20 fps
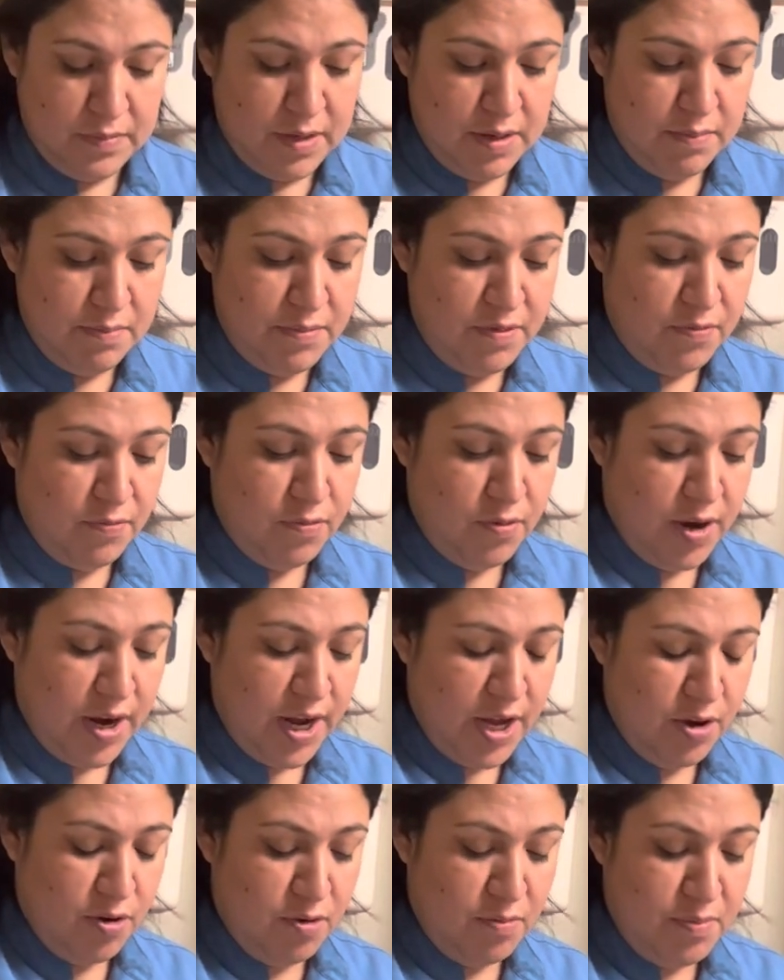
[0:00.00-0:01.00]
Before
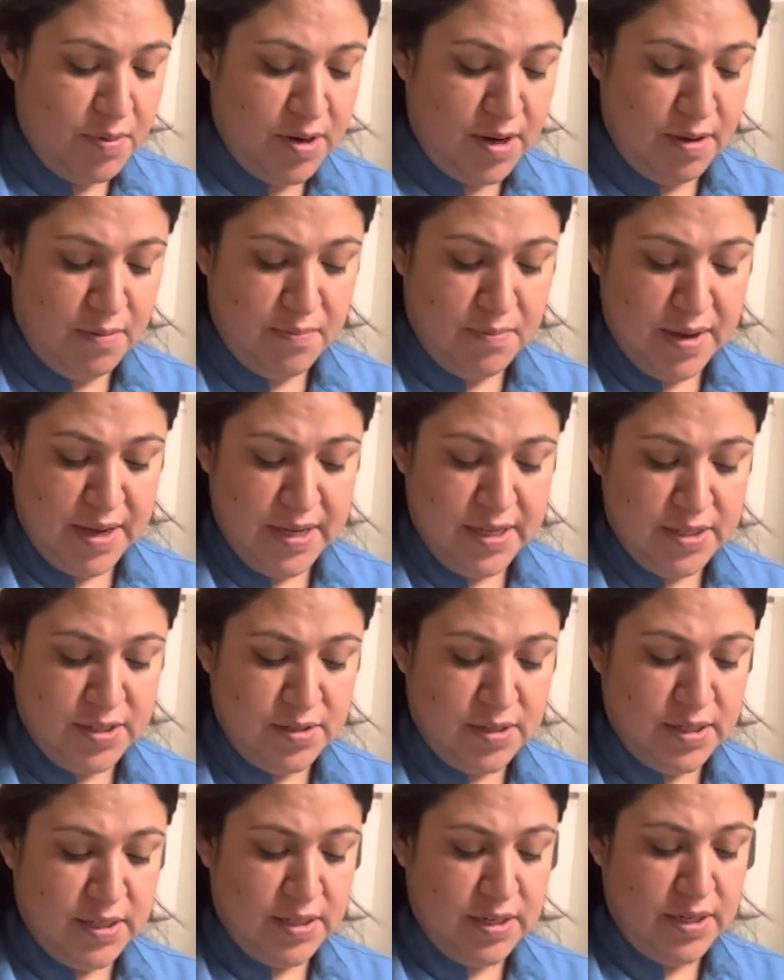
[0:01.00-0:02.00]
I open up my
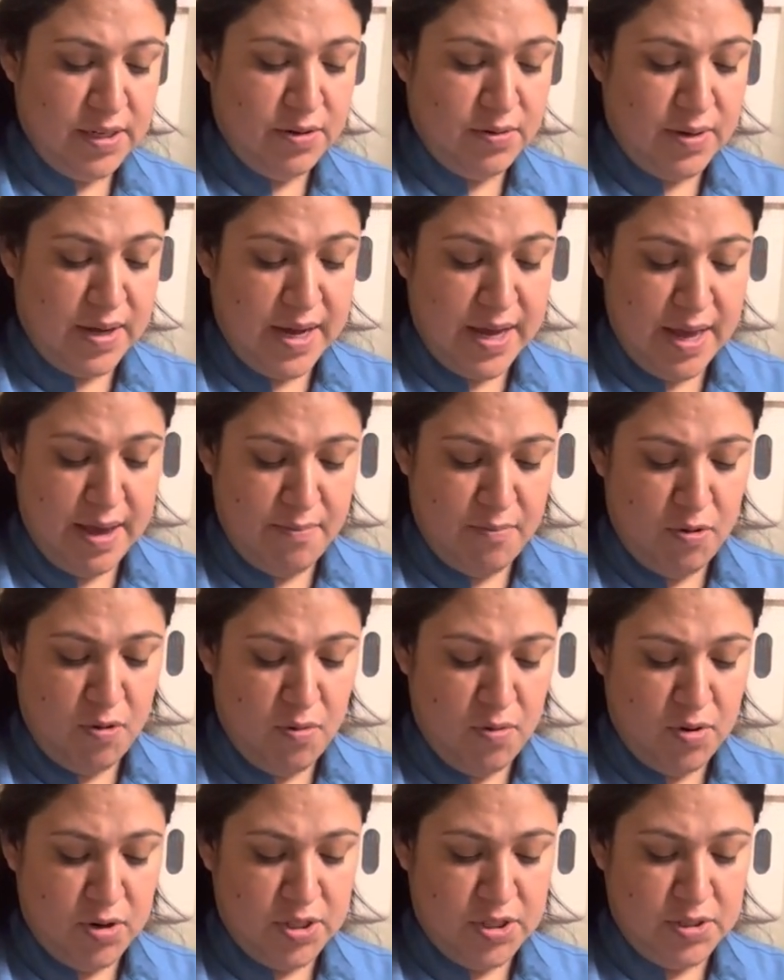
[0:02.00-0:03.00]
insulin needle, I am
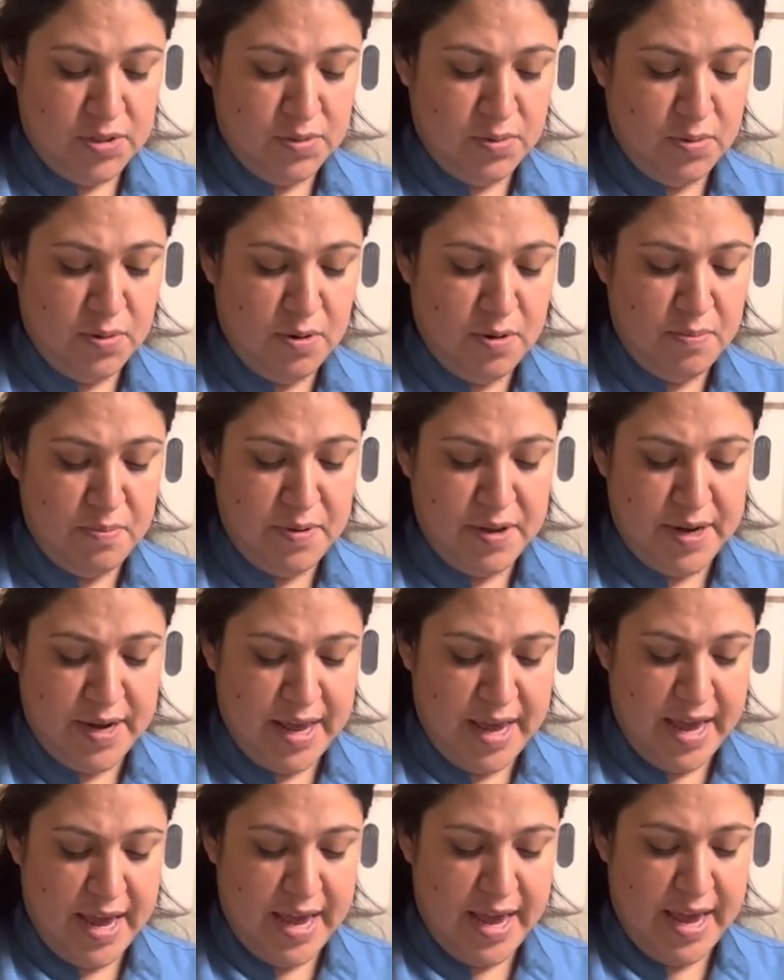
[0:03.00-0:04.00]
going to open
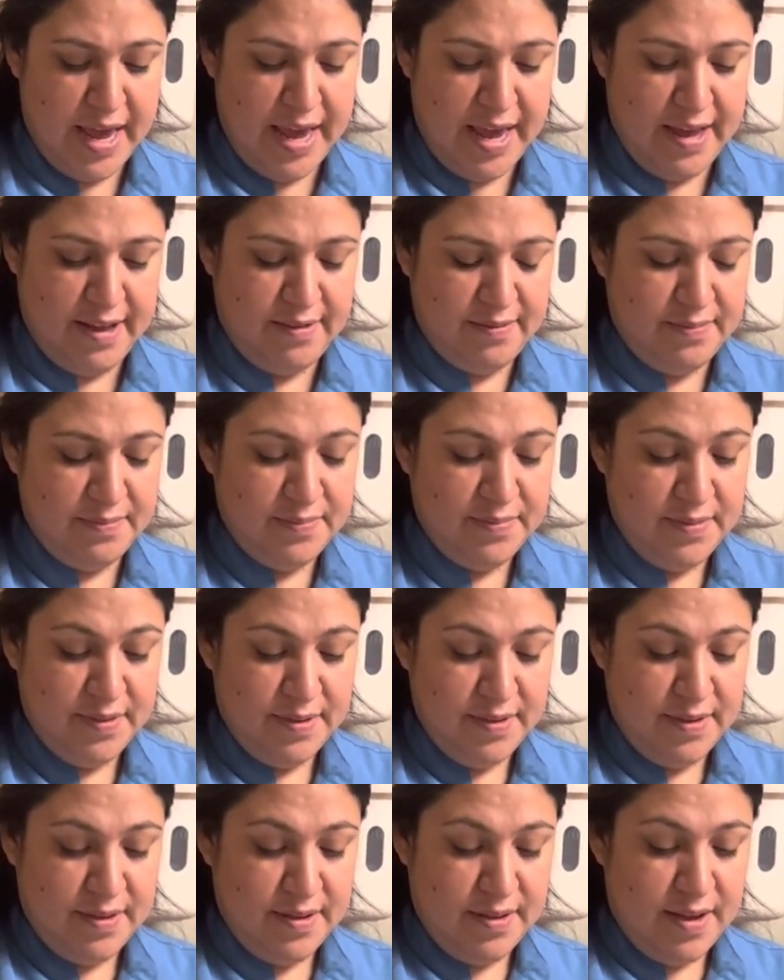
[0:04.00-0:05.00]
a
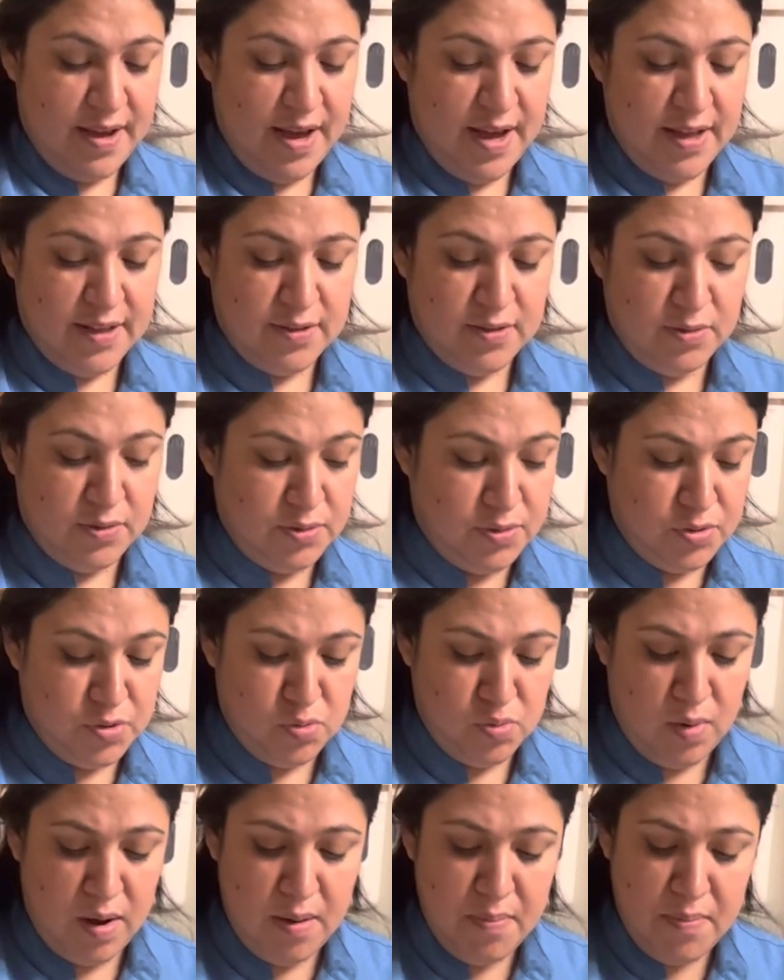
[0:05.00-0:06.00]
alcohol
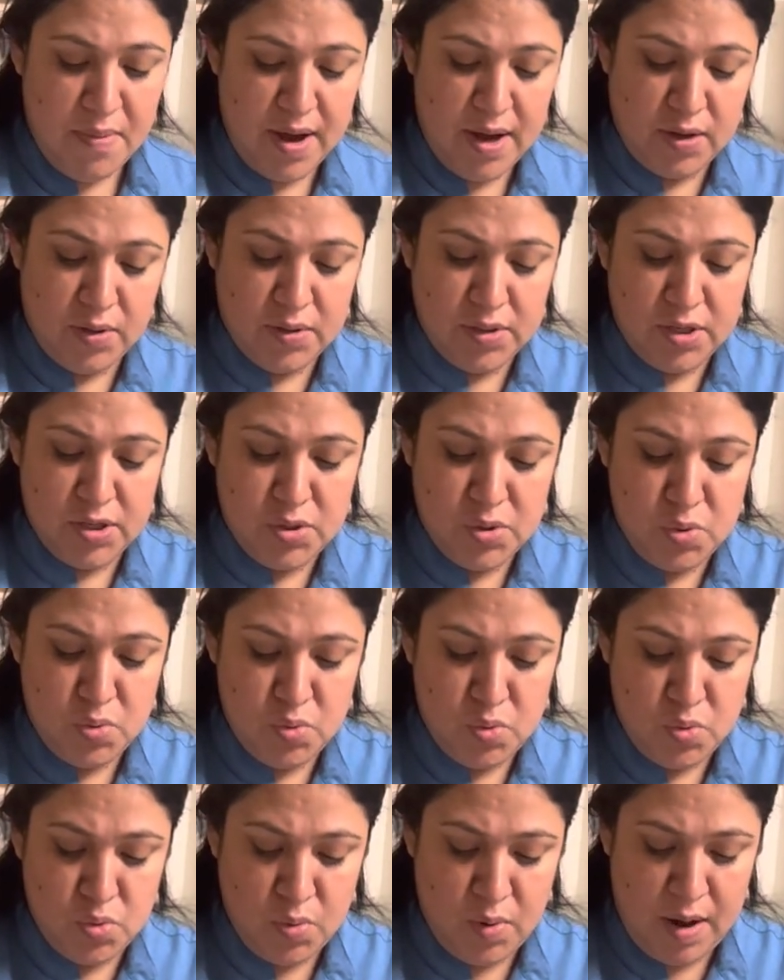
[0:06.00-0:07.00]
swab. I'm gonna
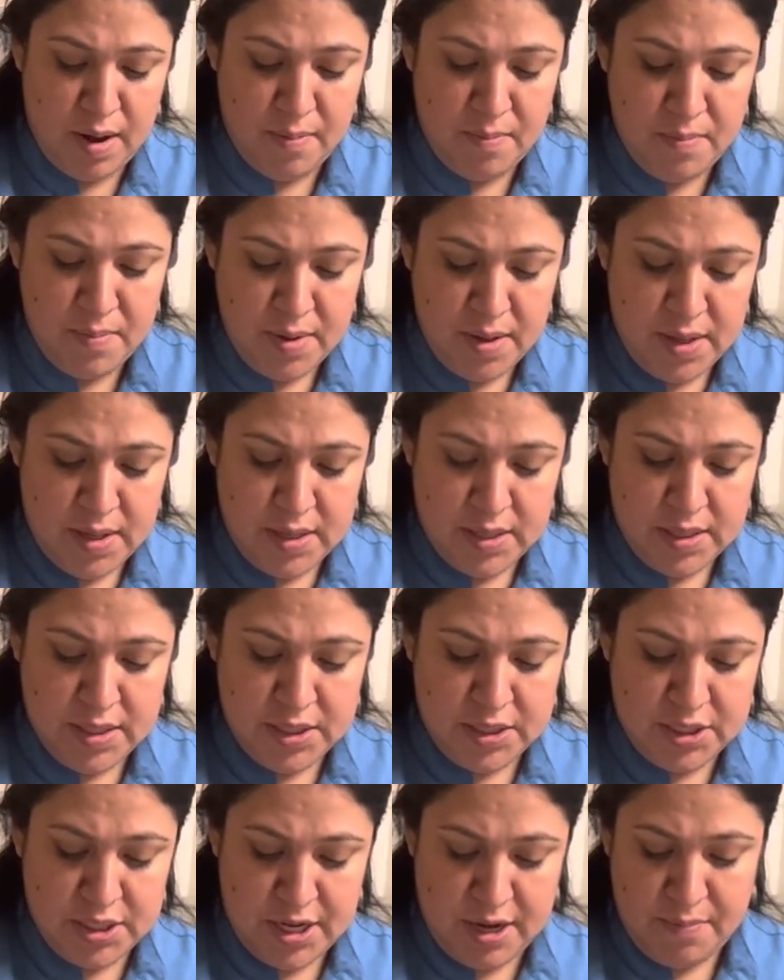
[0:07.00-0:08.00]
swab the
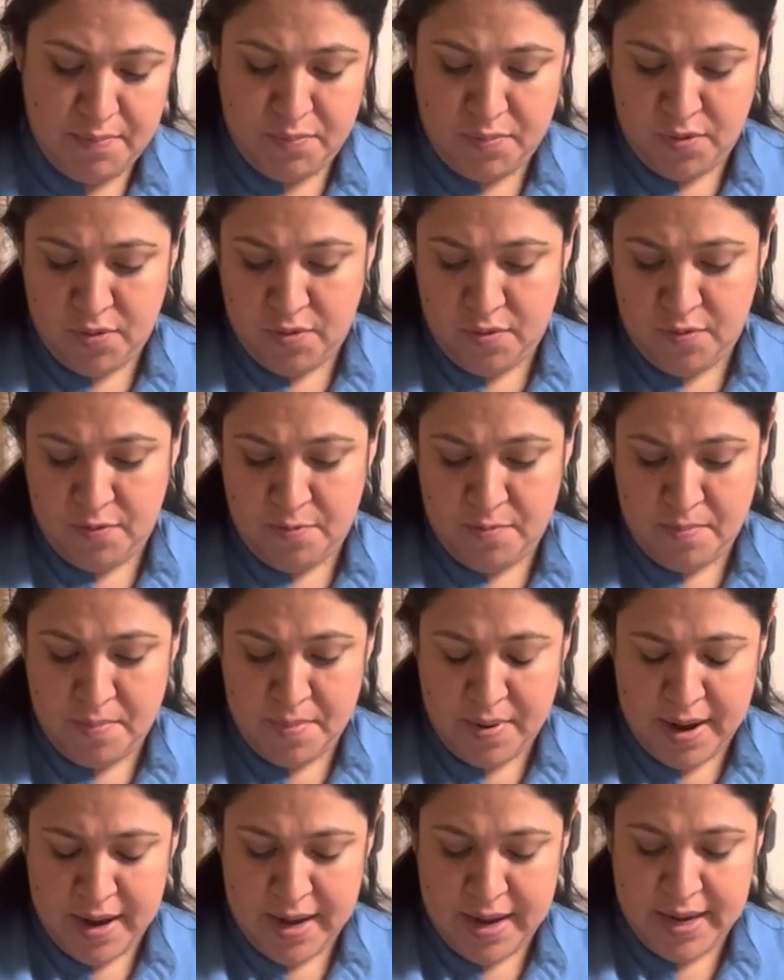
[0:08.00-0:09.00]
top of
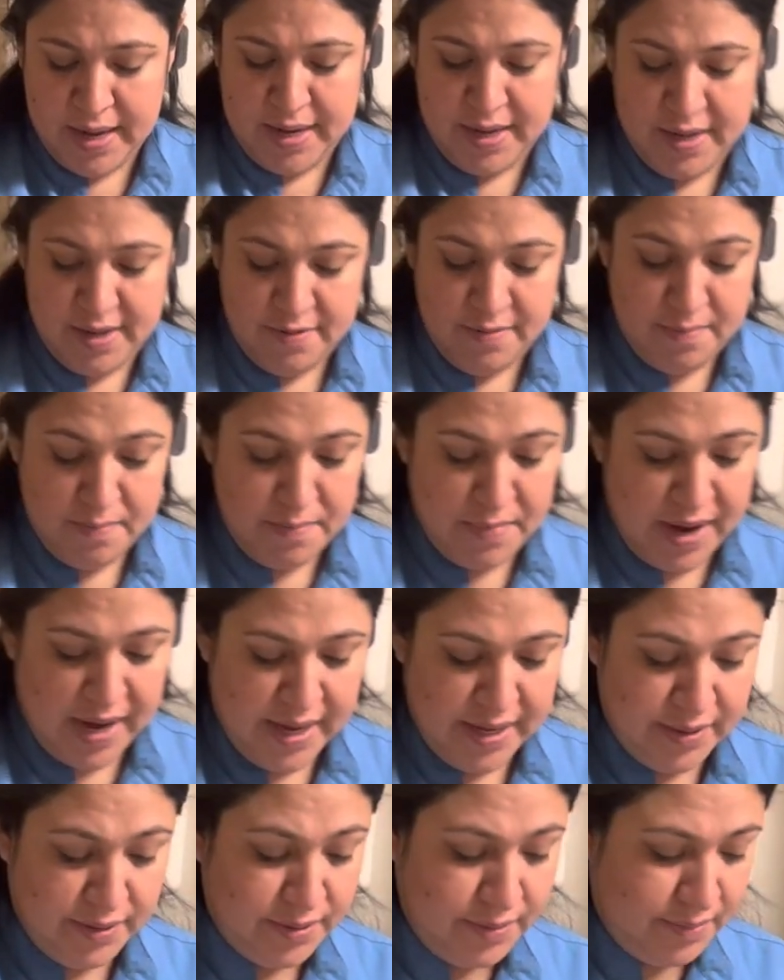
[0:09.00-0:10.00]
my
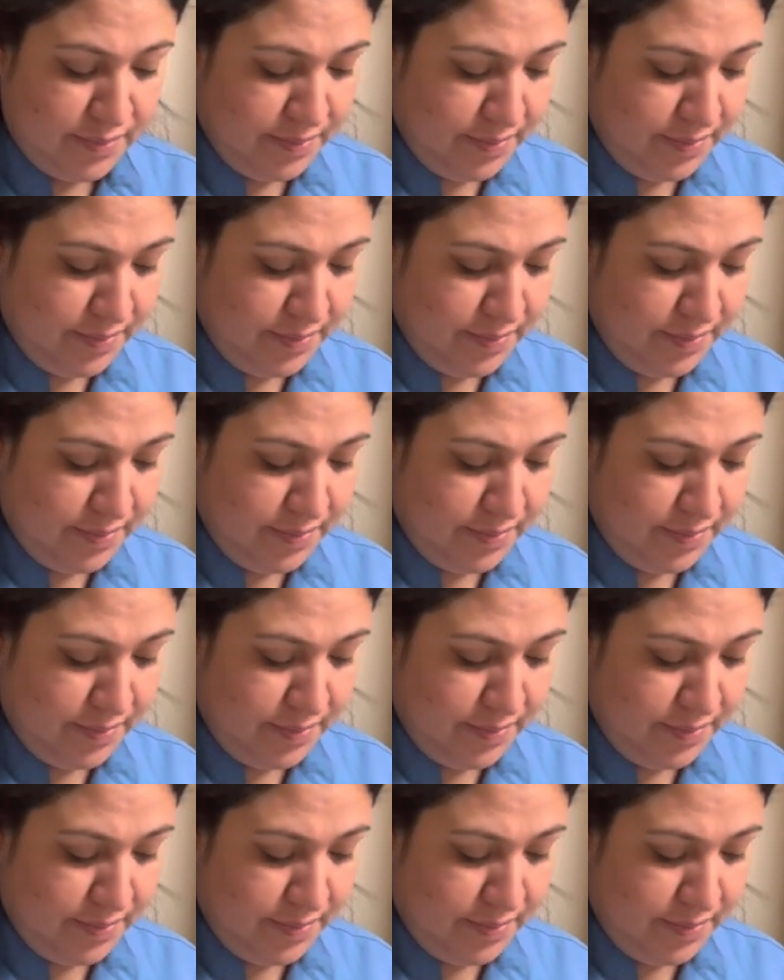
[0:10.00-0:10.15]
vial.